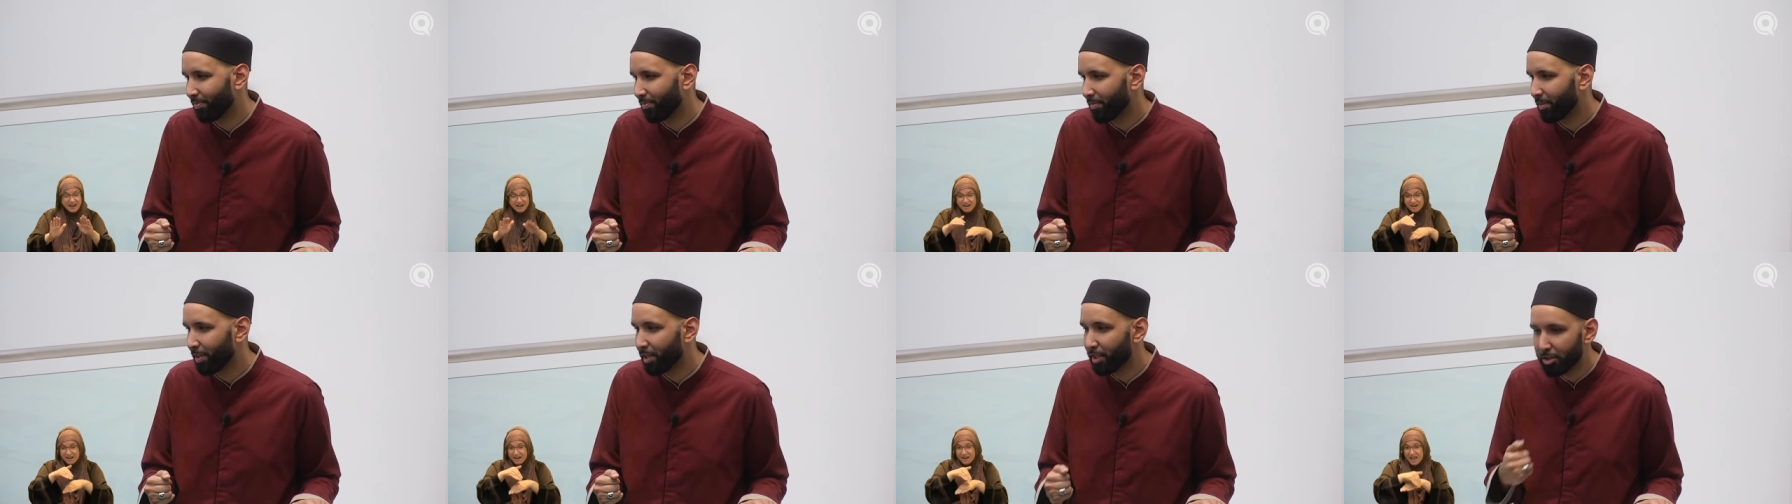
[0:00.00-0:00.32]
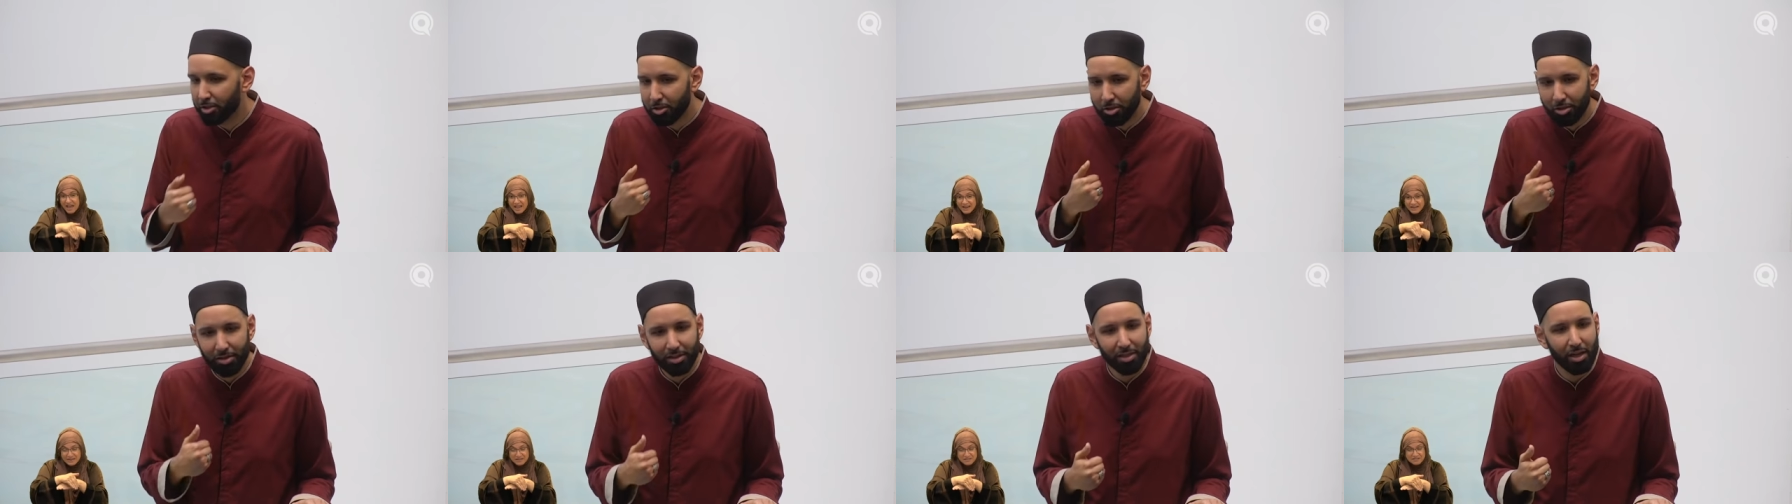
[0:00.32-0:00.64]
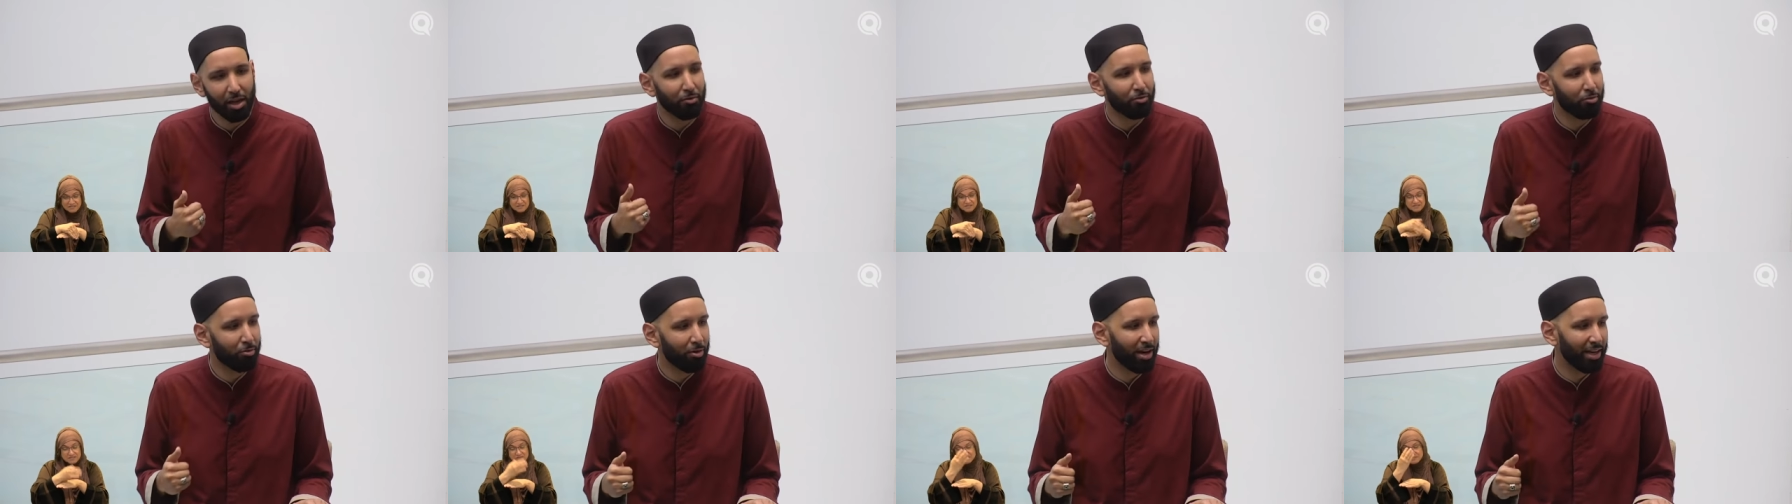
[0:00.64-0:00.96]
Get
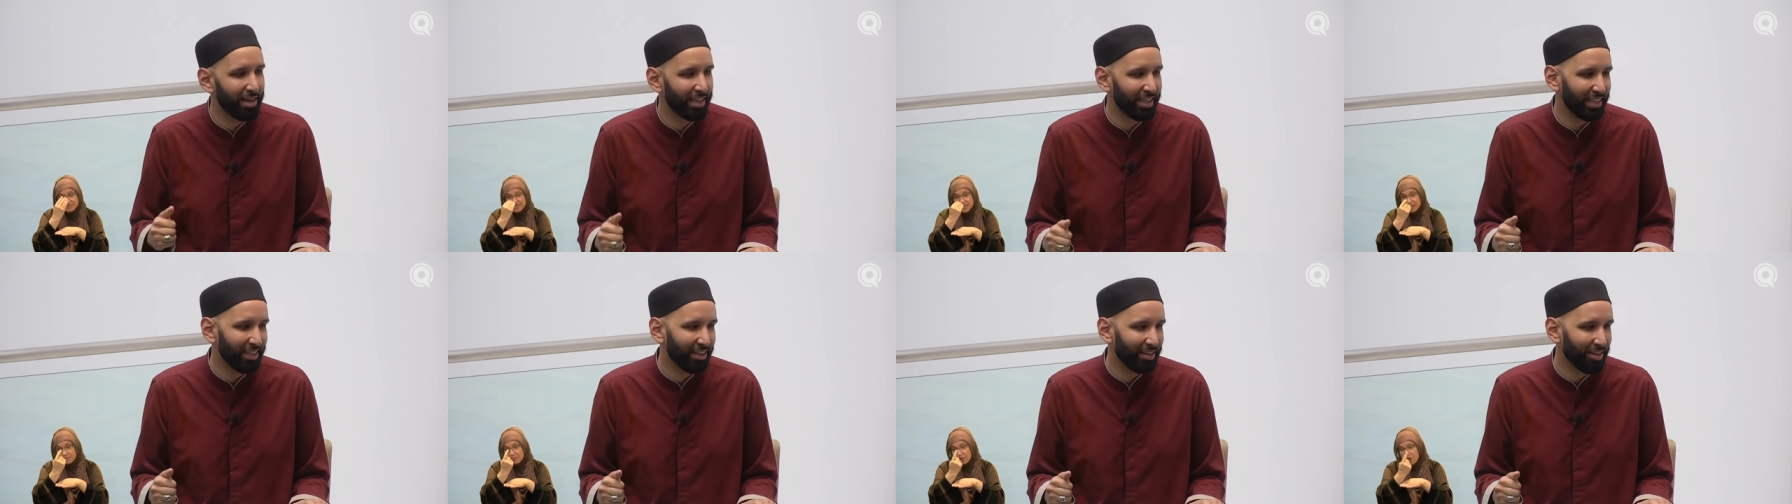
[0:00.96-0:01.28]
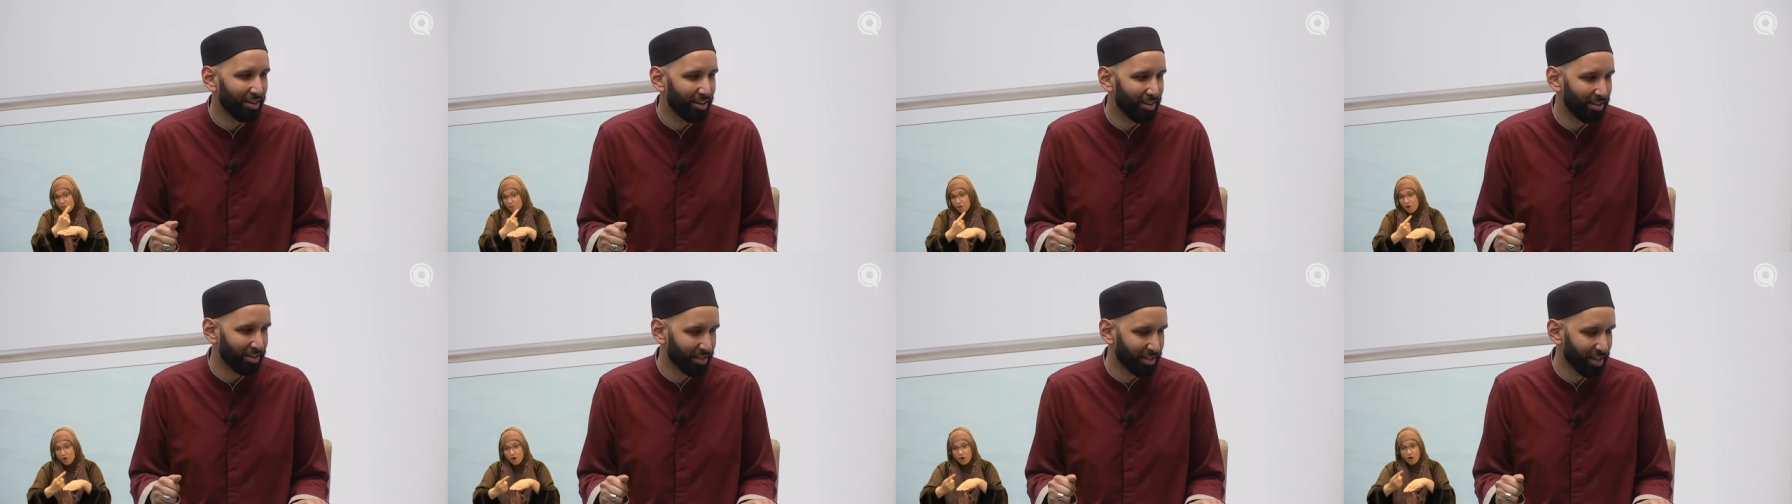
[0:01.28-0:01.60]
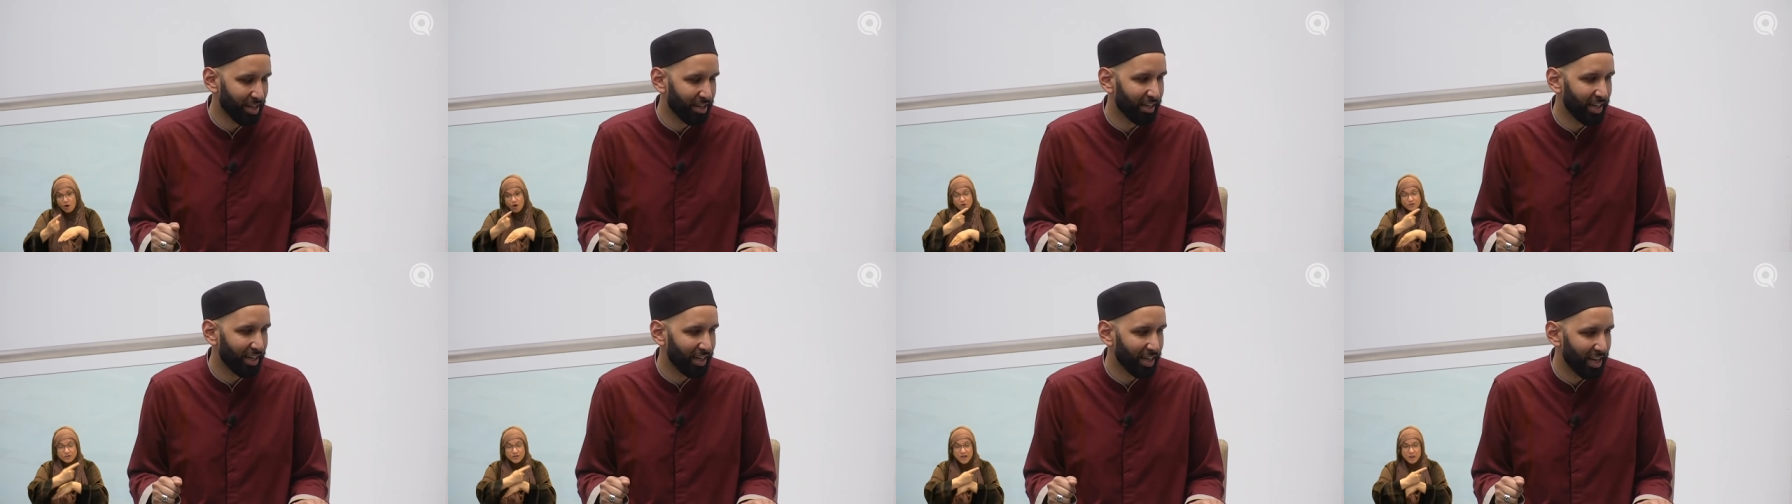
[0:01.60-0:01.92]
yourself ready on
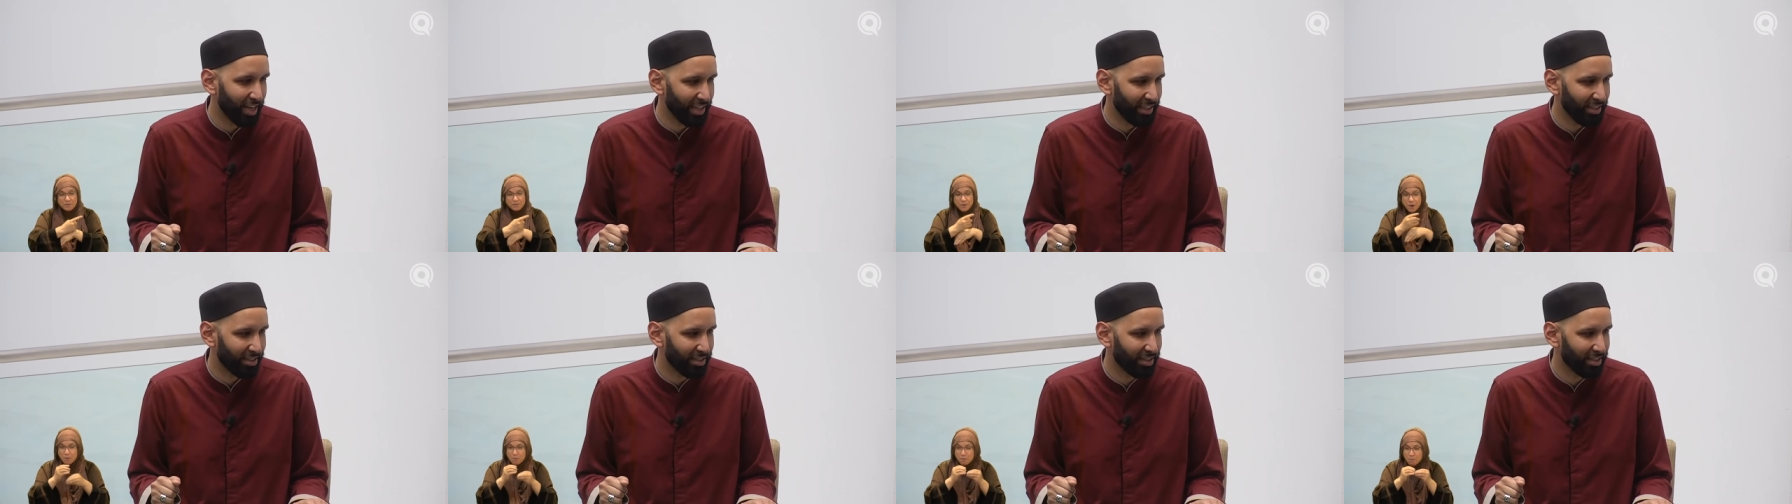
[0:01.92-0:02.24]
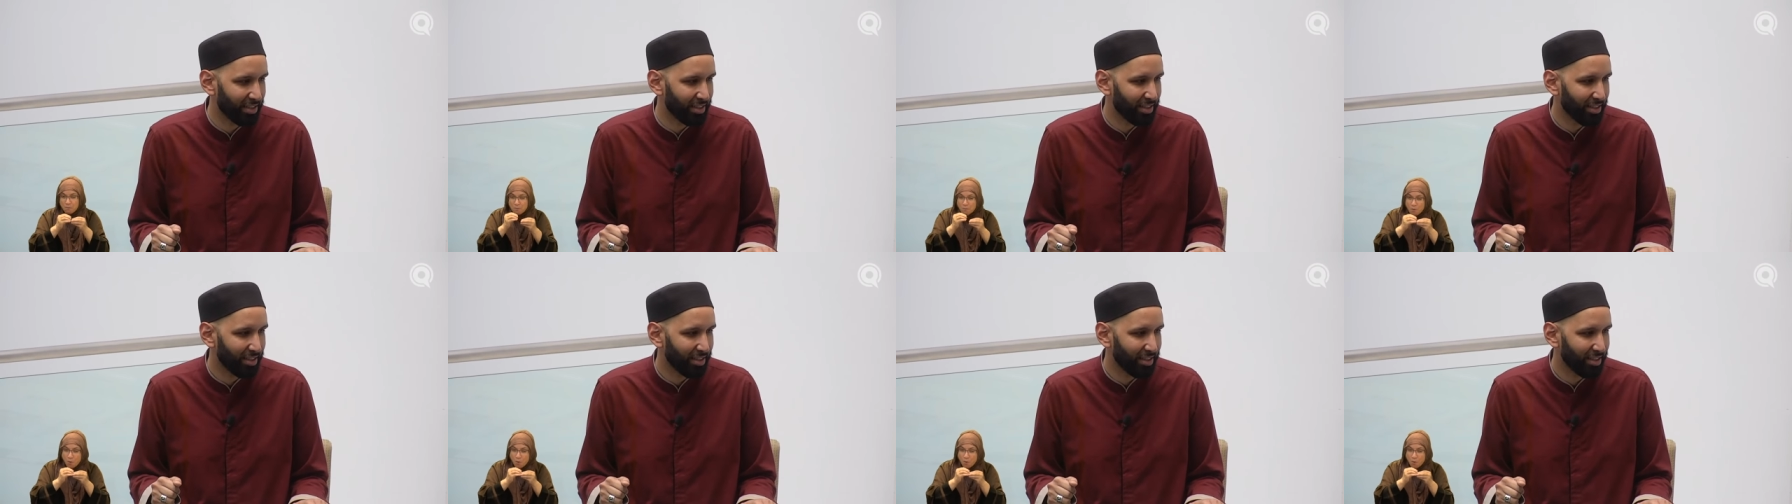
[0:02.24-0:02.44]
Sunday night.